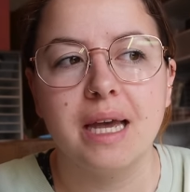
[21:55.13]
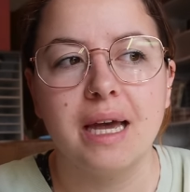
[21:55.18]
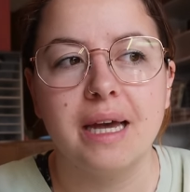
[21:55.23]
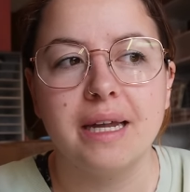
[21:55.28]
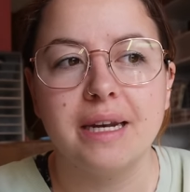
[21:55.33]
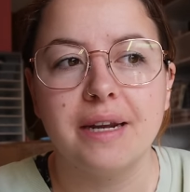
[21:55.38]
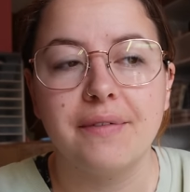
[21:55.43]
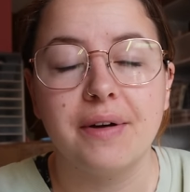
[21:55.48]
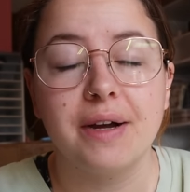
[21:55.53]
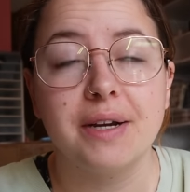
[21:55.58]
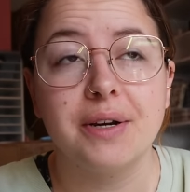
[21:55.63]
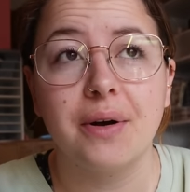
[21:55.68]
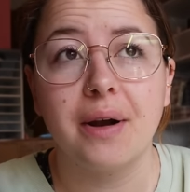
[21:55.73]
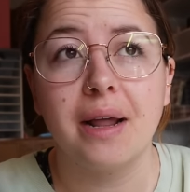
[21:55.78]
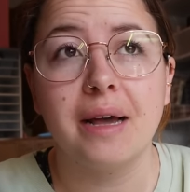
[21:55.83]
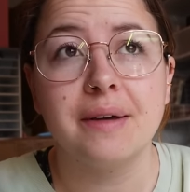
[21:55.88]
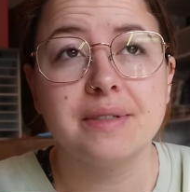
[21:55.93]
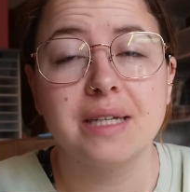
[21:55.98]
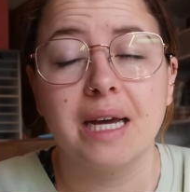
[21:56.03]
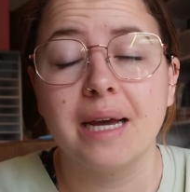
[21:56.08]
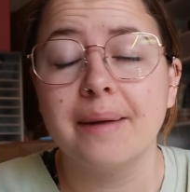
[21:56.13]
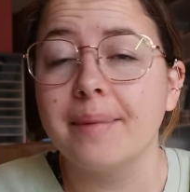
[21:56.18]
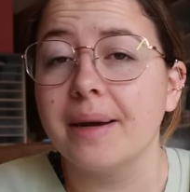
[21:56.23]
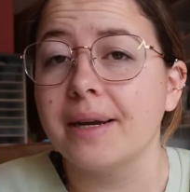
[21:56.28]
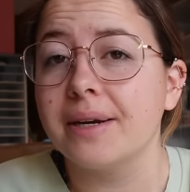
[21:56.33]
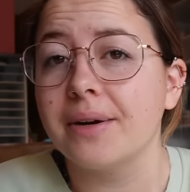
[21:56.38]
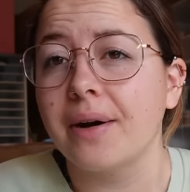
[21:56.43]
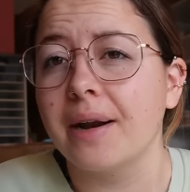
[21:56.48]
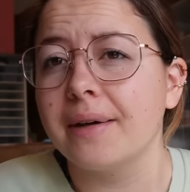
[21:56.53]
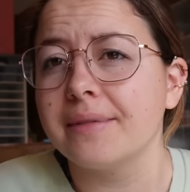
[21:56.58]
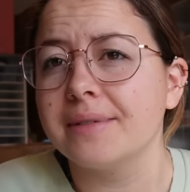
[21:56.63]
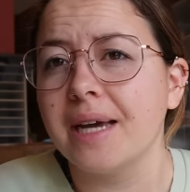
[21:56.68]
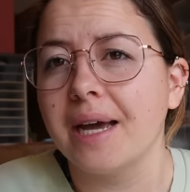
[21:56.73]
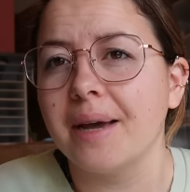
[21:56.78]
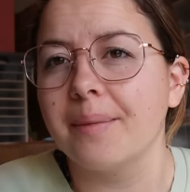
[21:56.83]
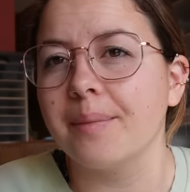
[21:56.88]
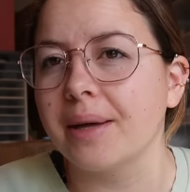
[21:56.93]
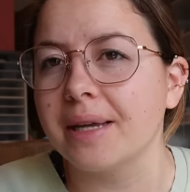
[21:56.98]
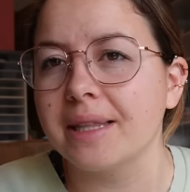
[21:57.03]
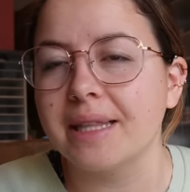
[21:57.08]
and if i don't have time i don't have
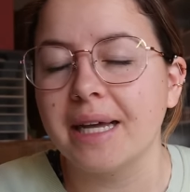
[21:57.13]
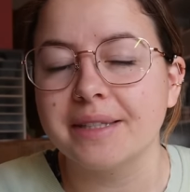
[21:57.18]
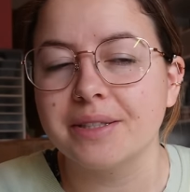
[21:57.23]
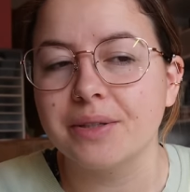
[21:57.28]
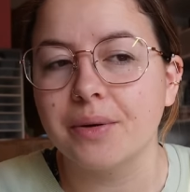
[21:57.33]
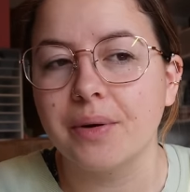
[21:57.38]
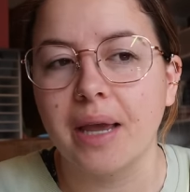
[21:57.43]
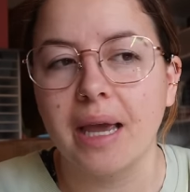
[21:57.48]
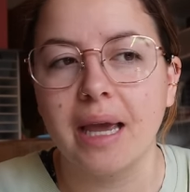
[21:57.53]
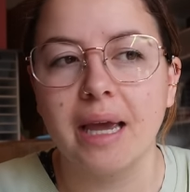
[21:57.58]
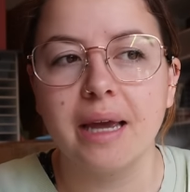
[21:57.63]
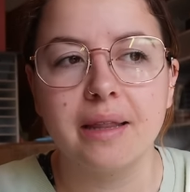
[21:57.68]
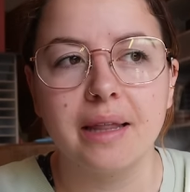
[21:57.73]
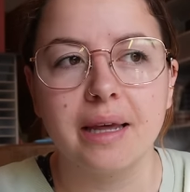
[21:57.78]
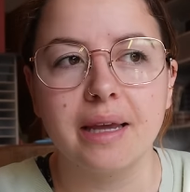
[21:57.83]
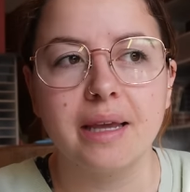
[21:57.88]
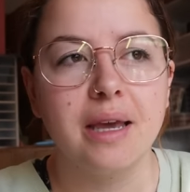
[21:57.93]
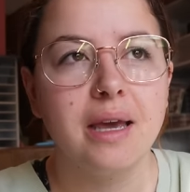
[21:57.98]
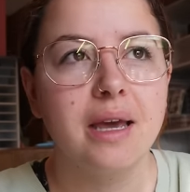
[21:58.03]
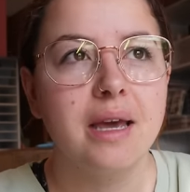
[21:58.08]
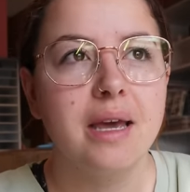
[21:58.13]
time like that's okay like